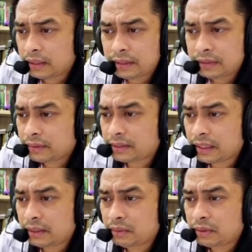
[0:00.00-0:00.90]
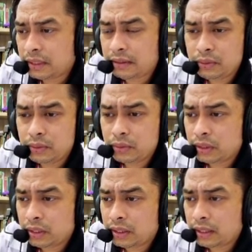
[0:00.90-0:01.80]
Alright, the rest I will let
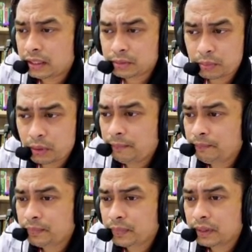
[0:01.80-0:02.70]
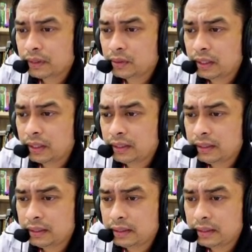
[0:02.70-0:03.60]
you to explore. So
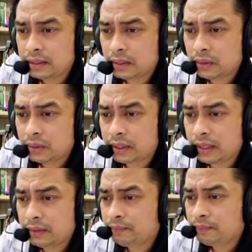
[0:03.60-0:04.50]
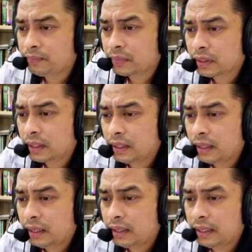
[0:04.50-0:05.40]
I leave OK.
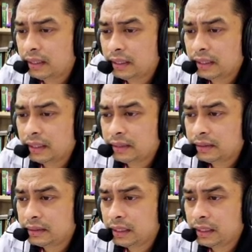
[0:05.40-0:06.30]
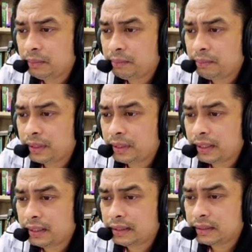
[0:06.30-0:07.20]
Then I
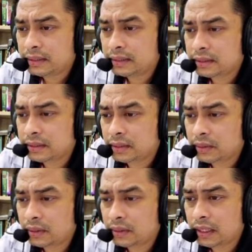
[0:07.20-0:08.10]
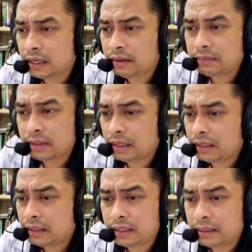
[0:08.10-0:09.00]
press OK.
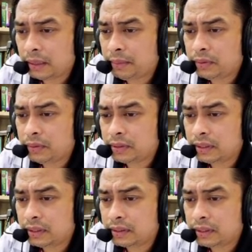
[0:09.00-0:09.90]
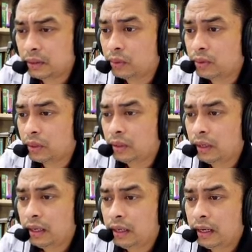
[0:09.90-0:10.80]
I'm happy with the setting. Oh
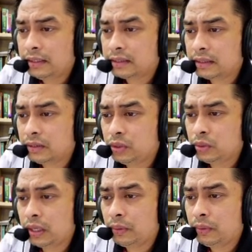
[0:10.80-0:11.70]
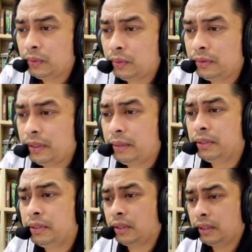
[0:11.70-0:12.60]
no, I will
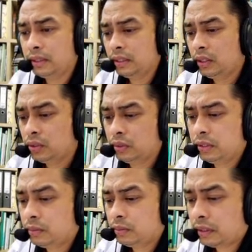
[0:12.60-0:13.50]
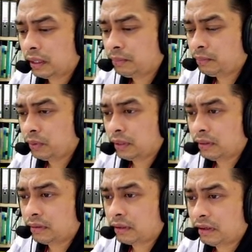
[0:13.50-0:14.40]
rename this one. So this one I
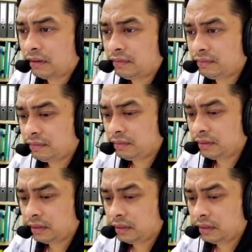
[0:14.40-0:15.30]
put a graph.